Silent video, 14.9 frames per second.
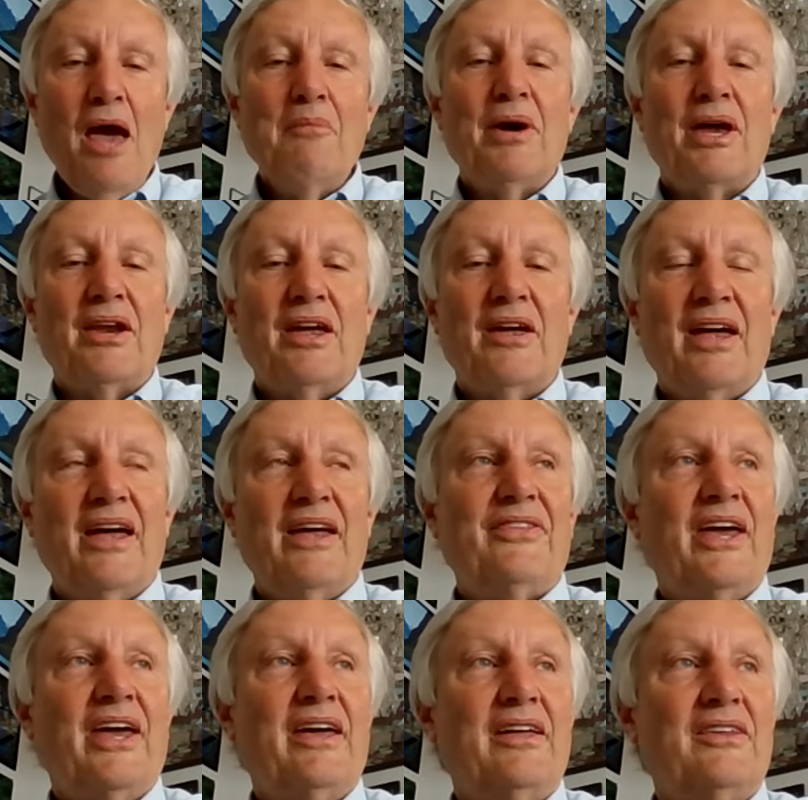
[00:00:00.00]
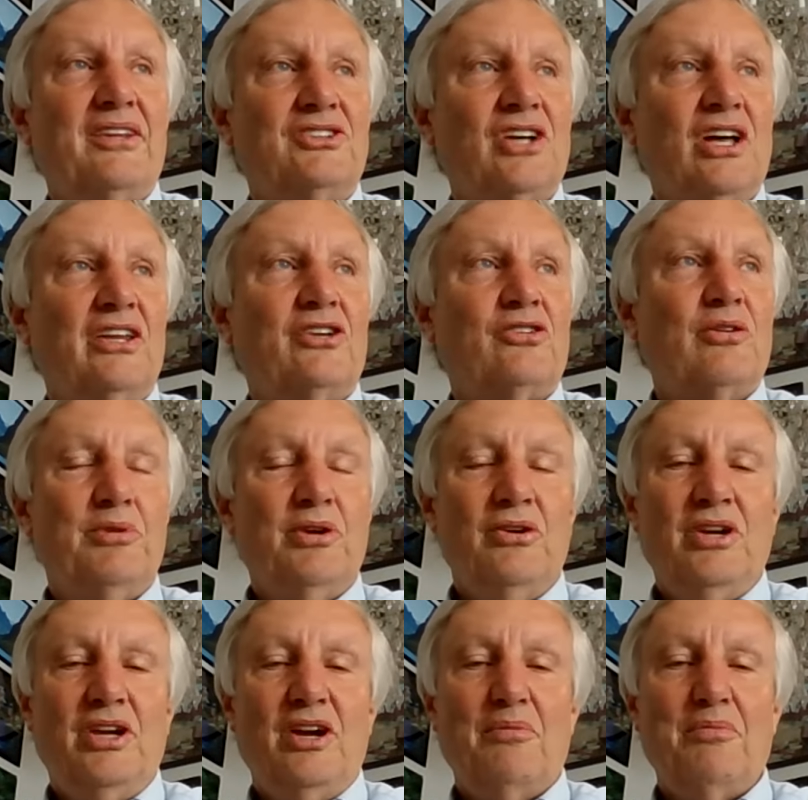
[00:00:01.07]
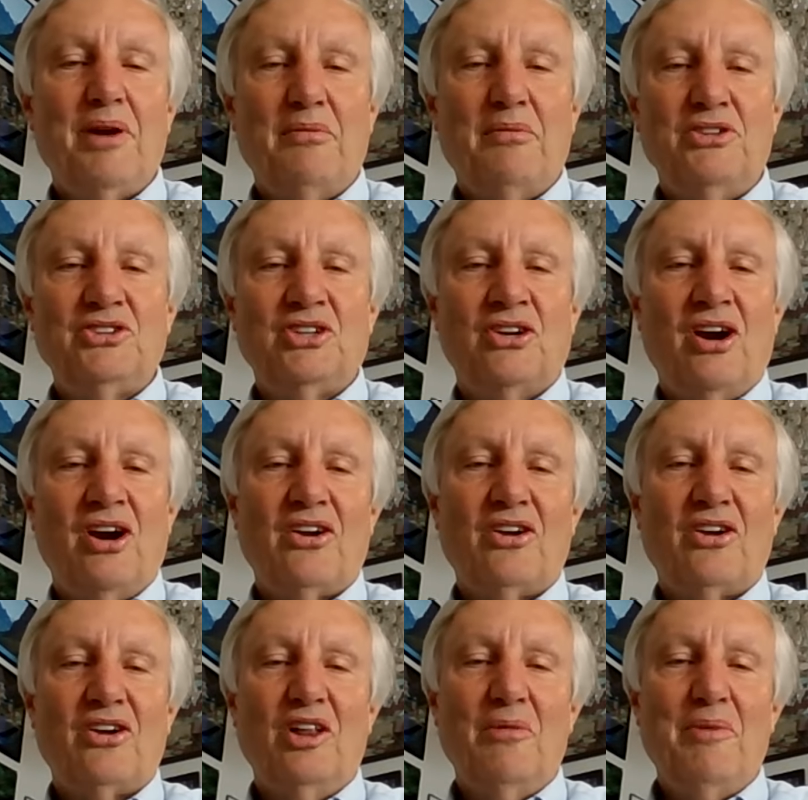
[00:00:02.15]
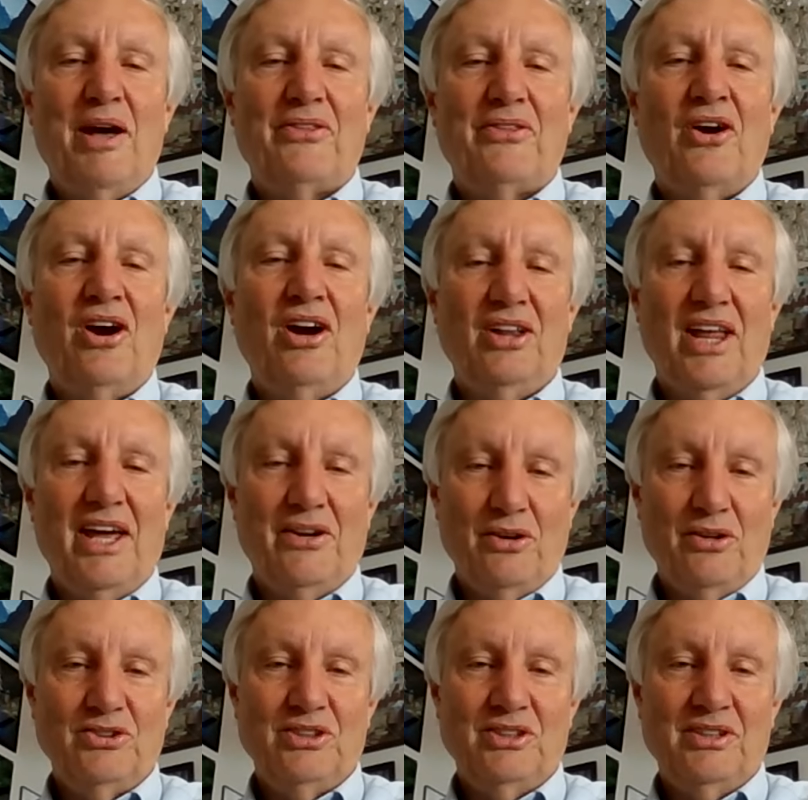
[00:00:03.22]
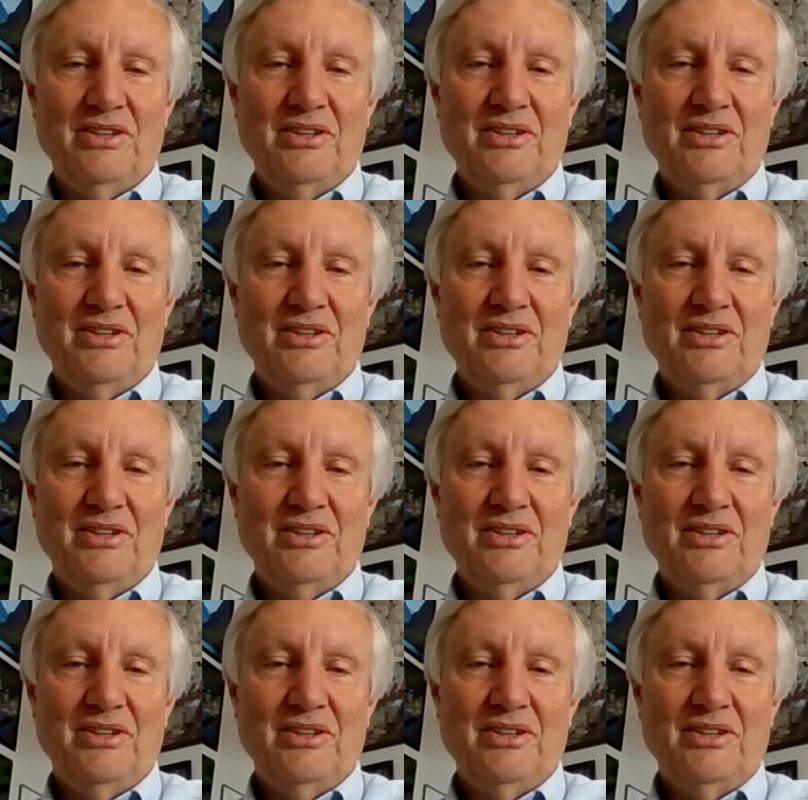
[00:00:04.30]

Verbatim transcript: But they, the Salt Lake Tribune here published an article about the Heartlanders.